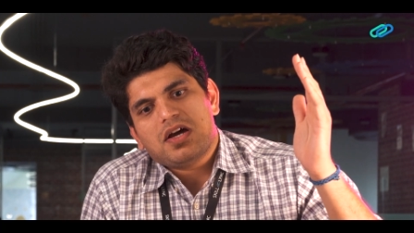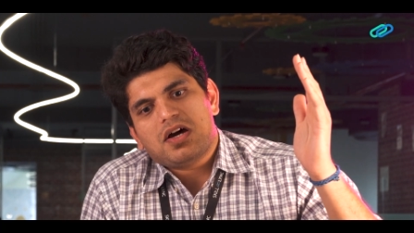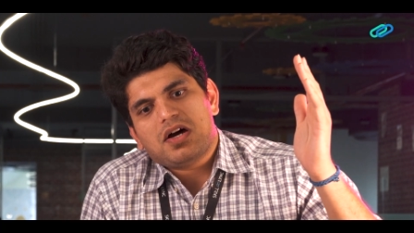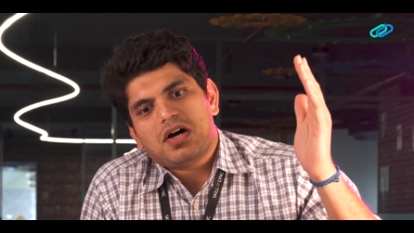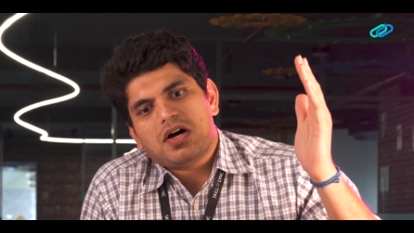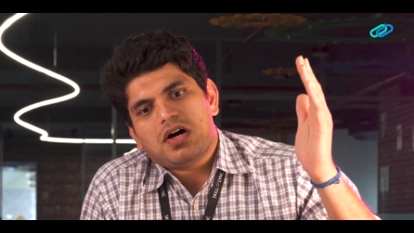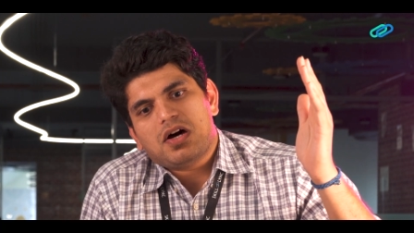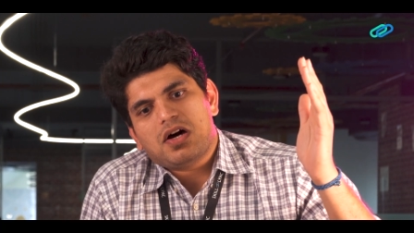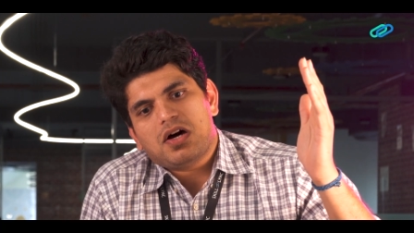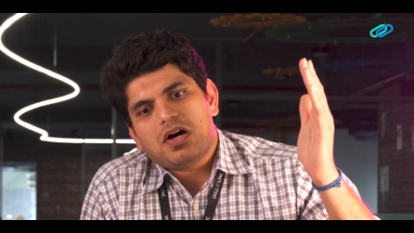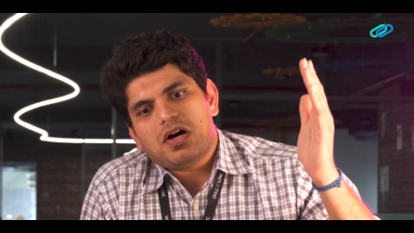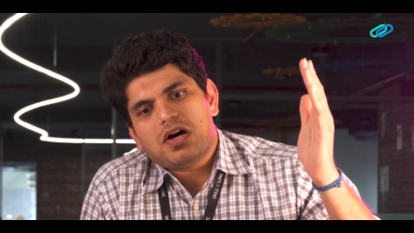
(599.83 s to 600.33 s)

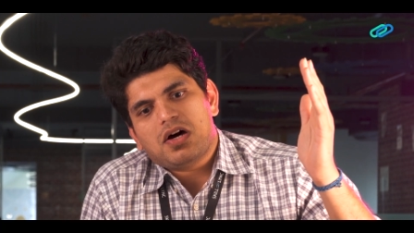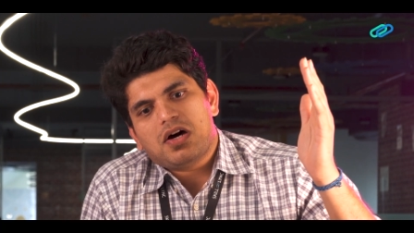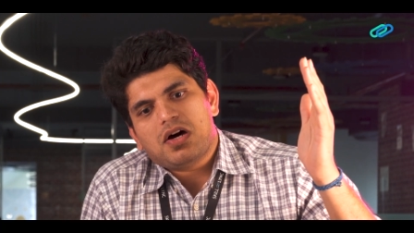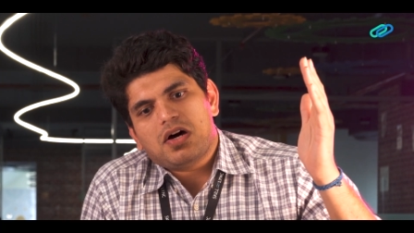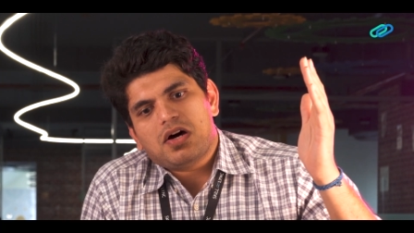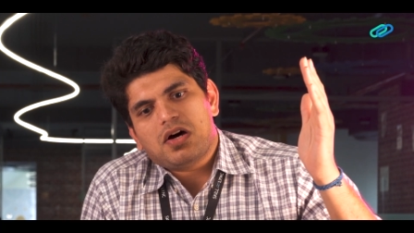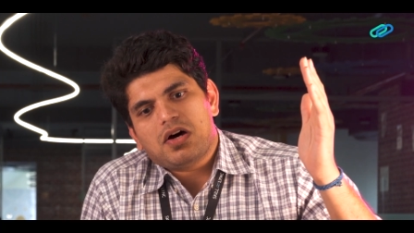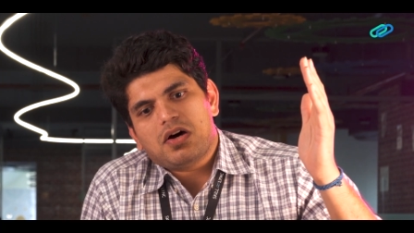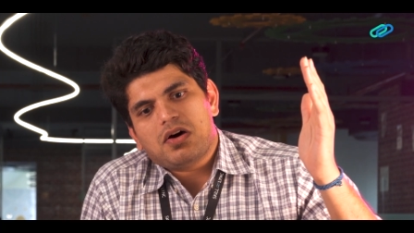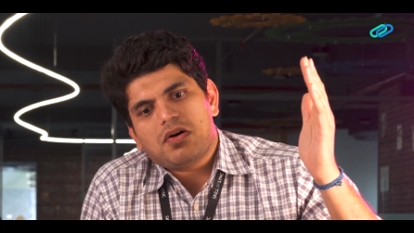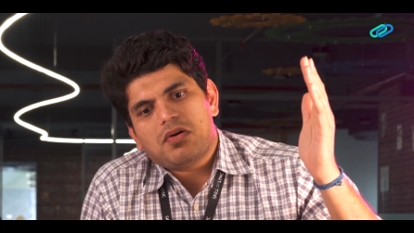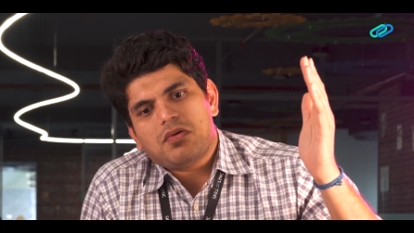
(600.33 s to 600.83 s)

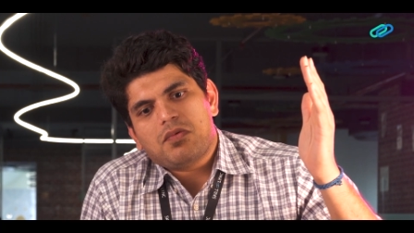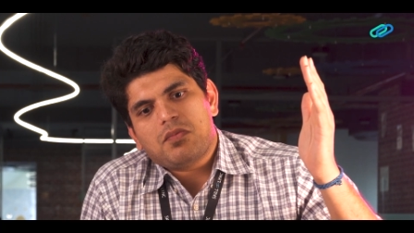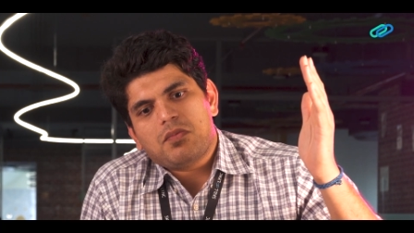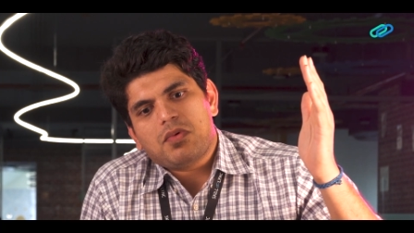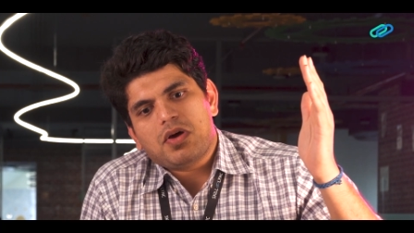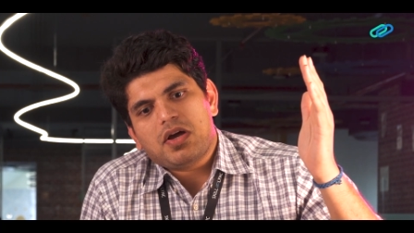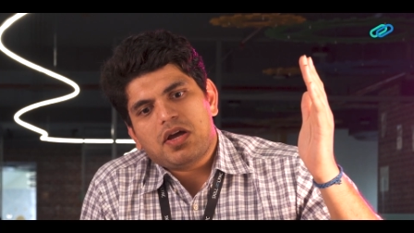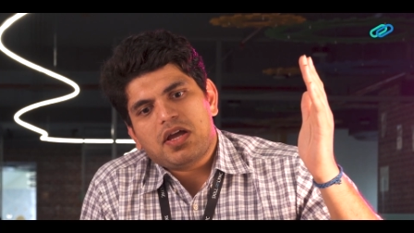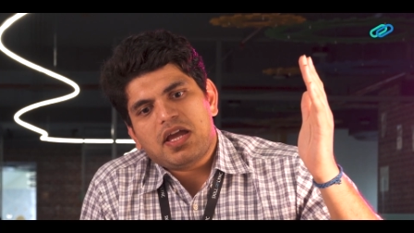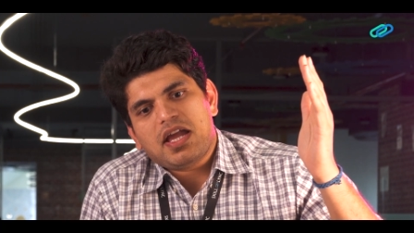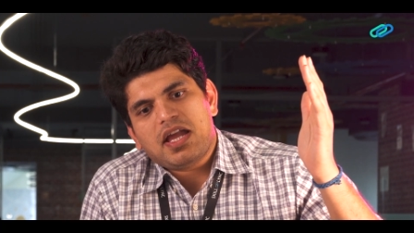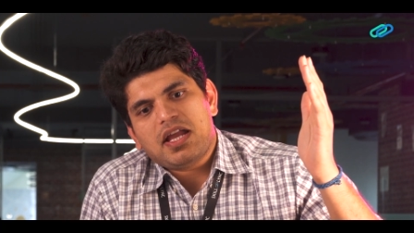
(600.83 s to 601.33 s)
uh,
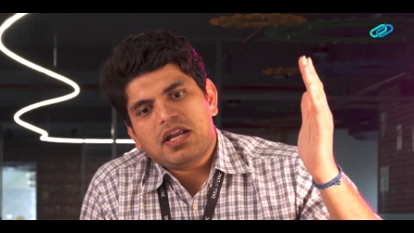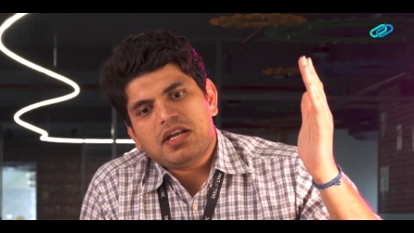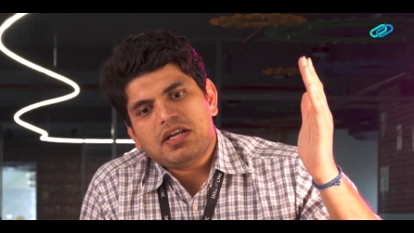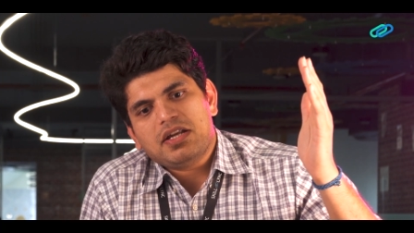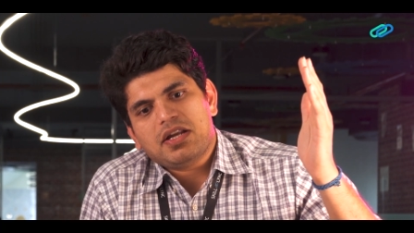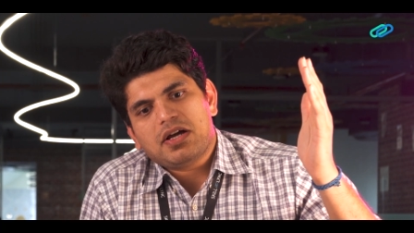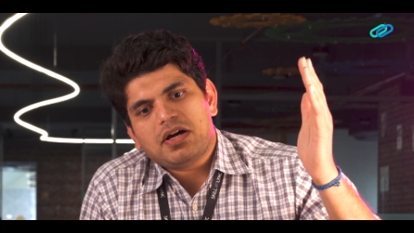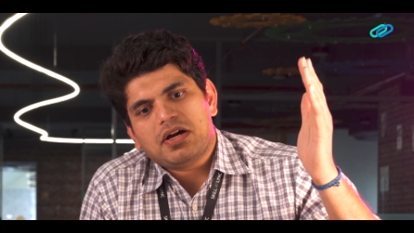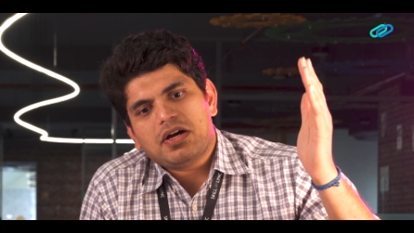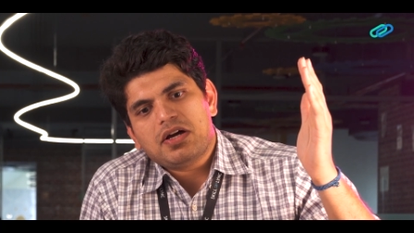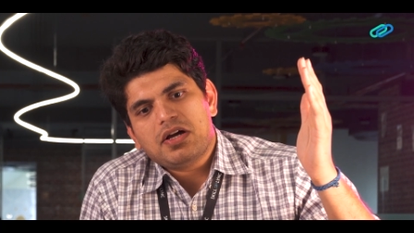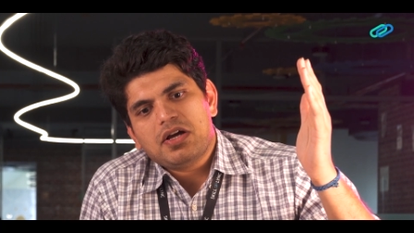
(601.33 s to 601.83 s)
uh, and